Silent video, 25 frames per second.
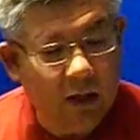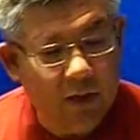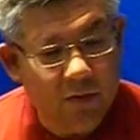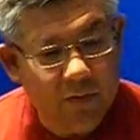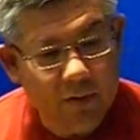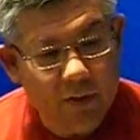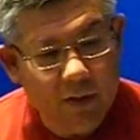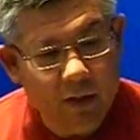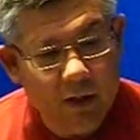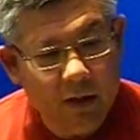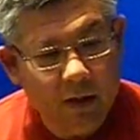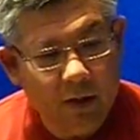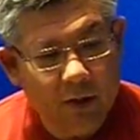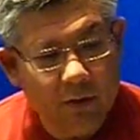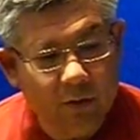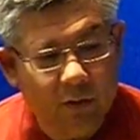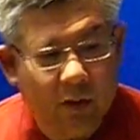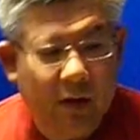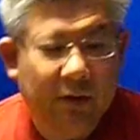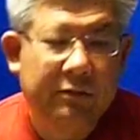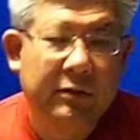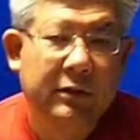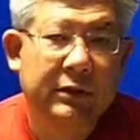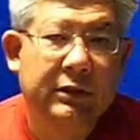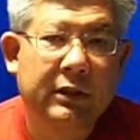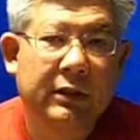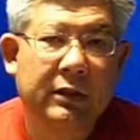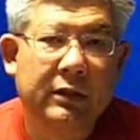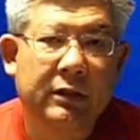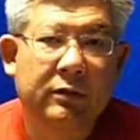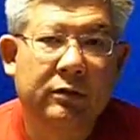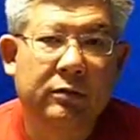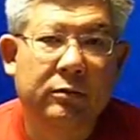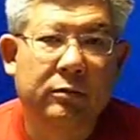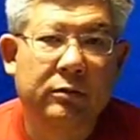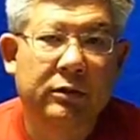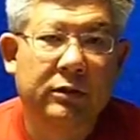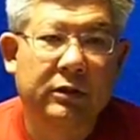and then
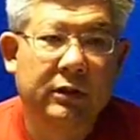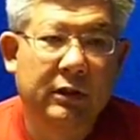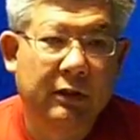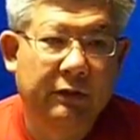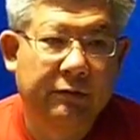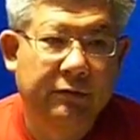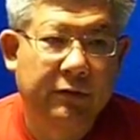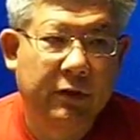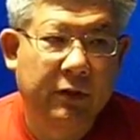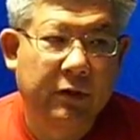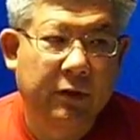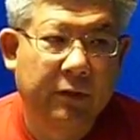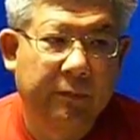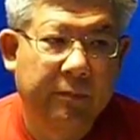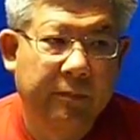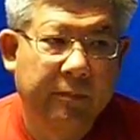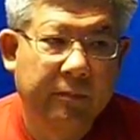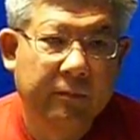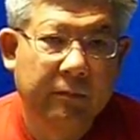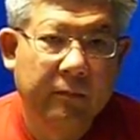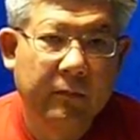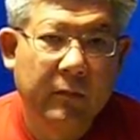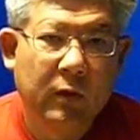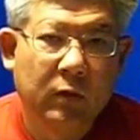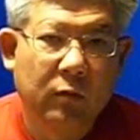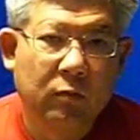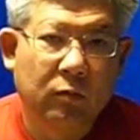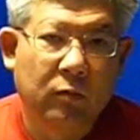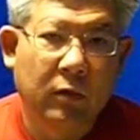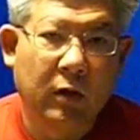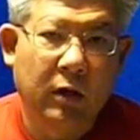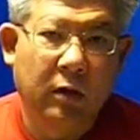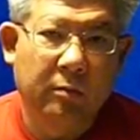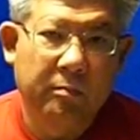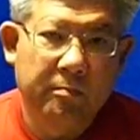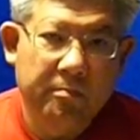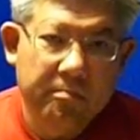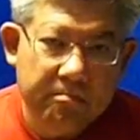gravitated towards Africa?
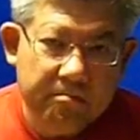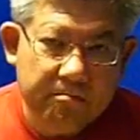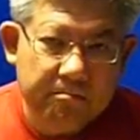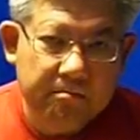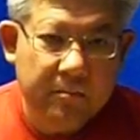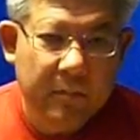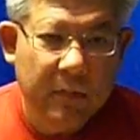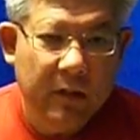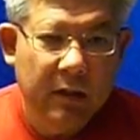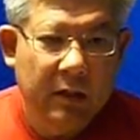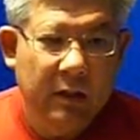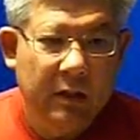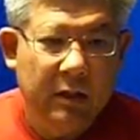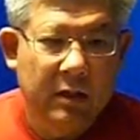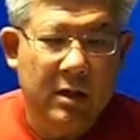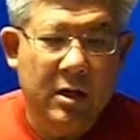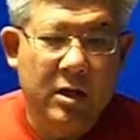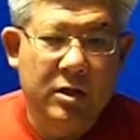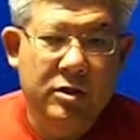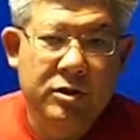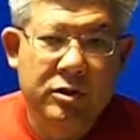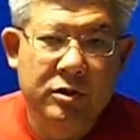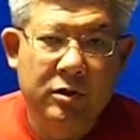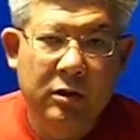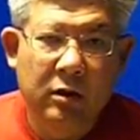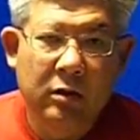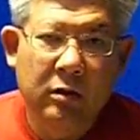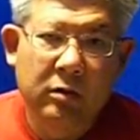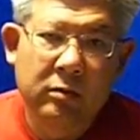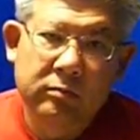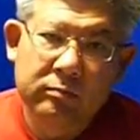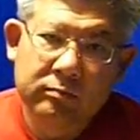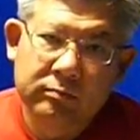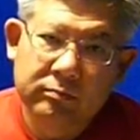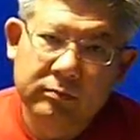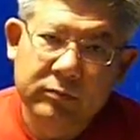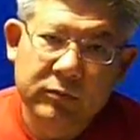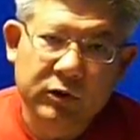Well, as you
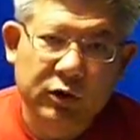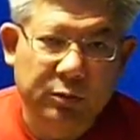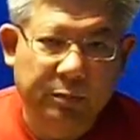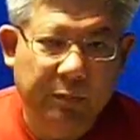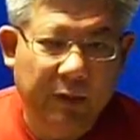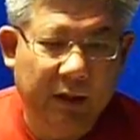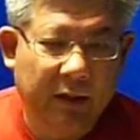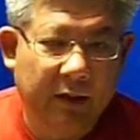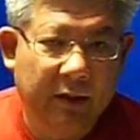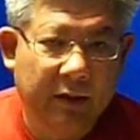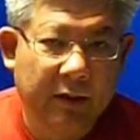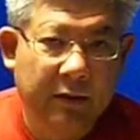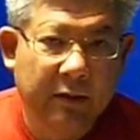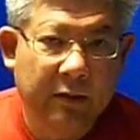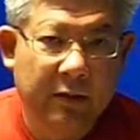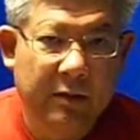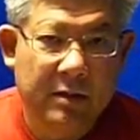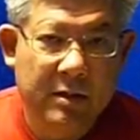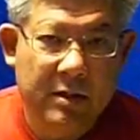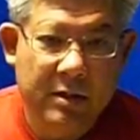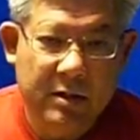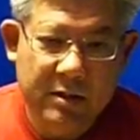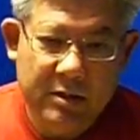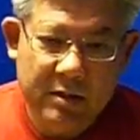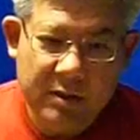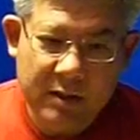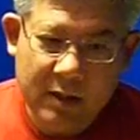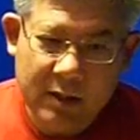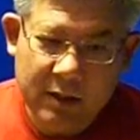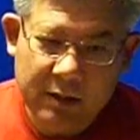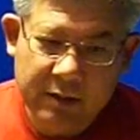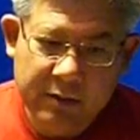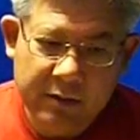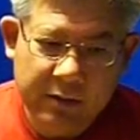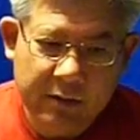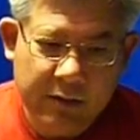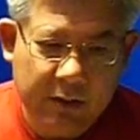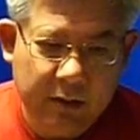know, Japan is
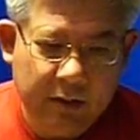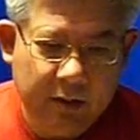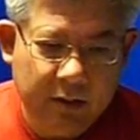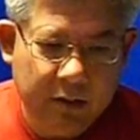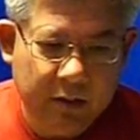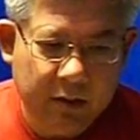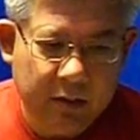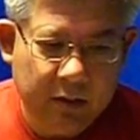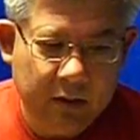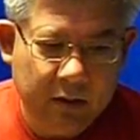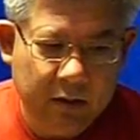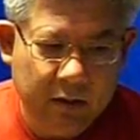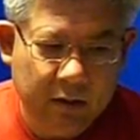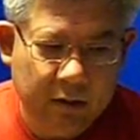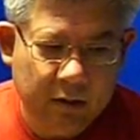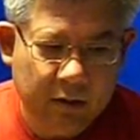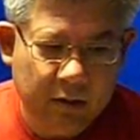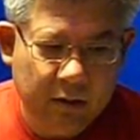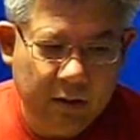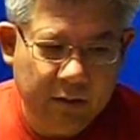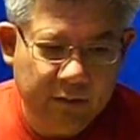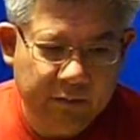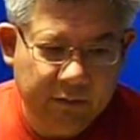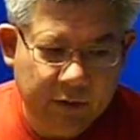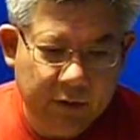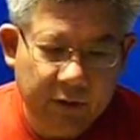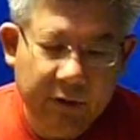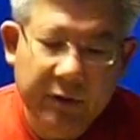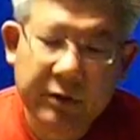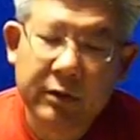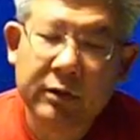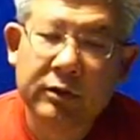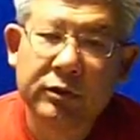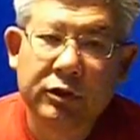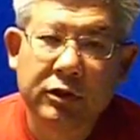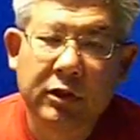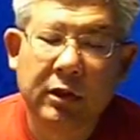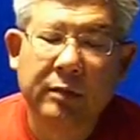not in very
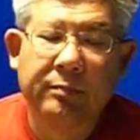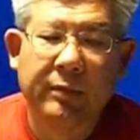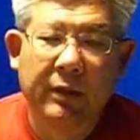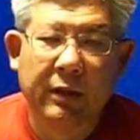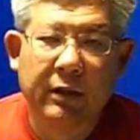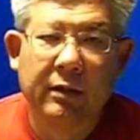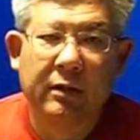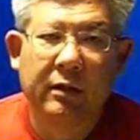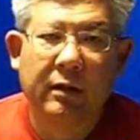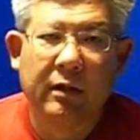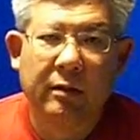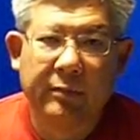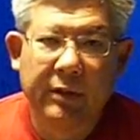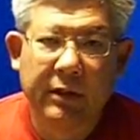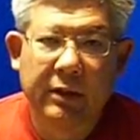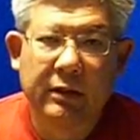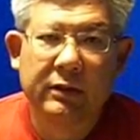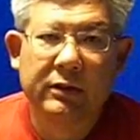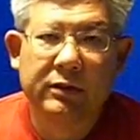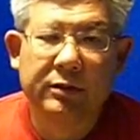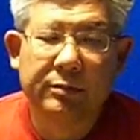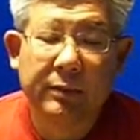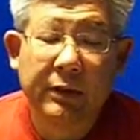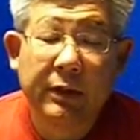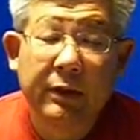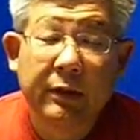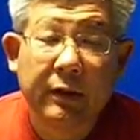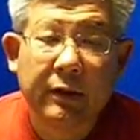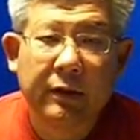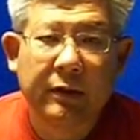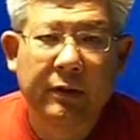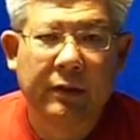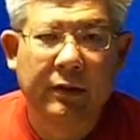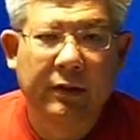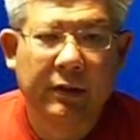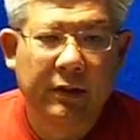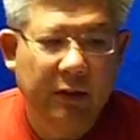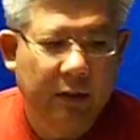good shape economically
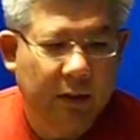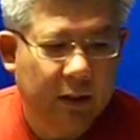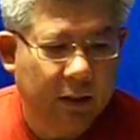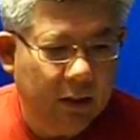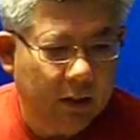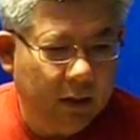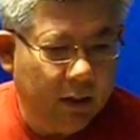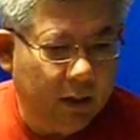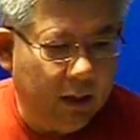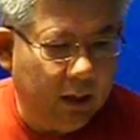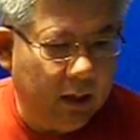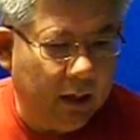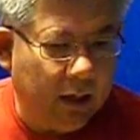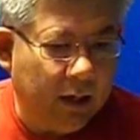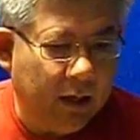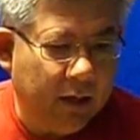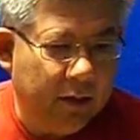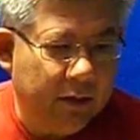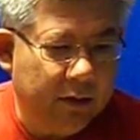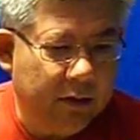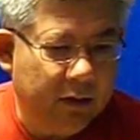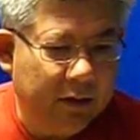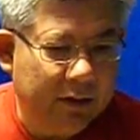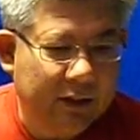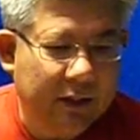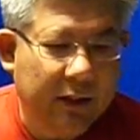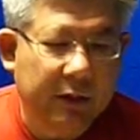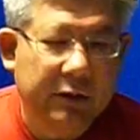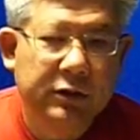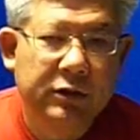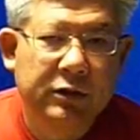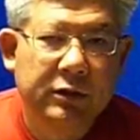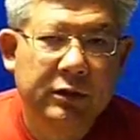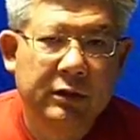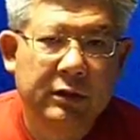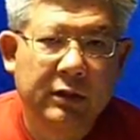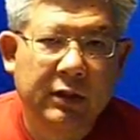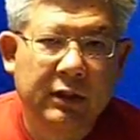speaking, and the
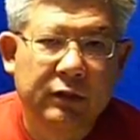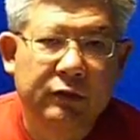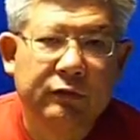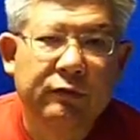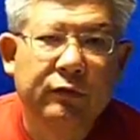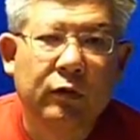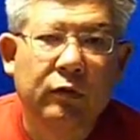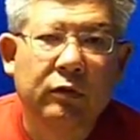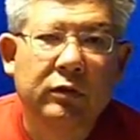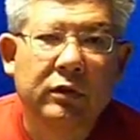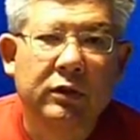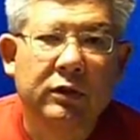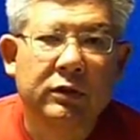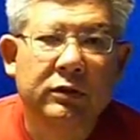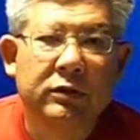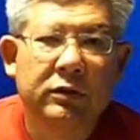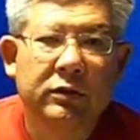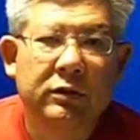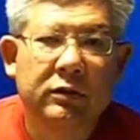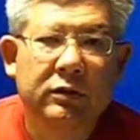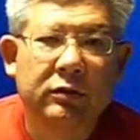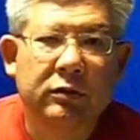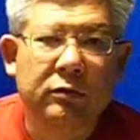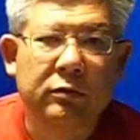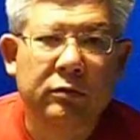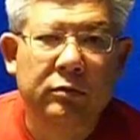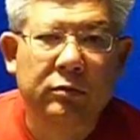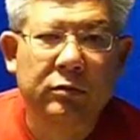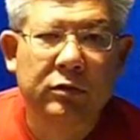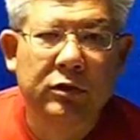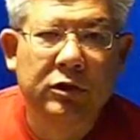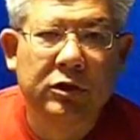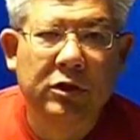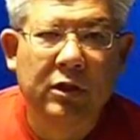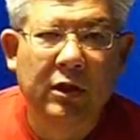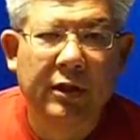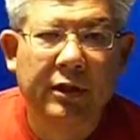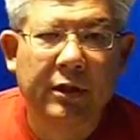attention has focused to
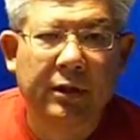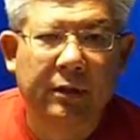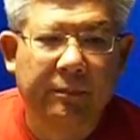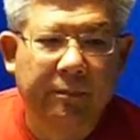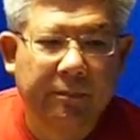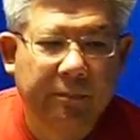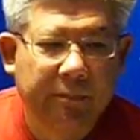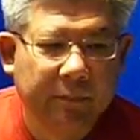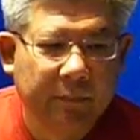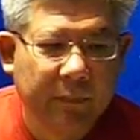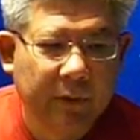China.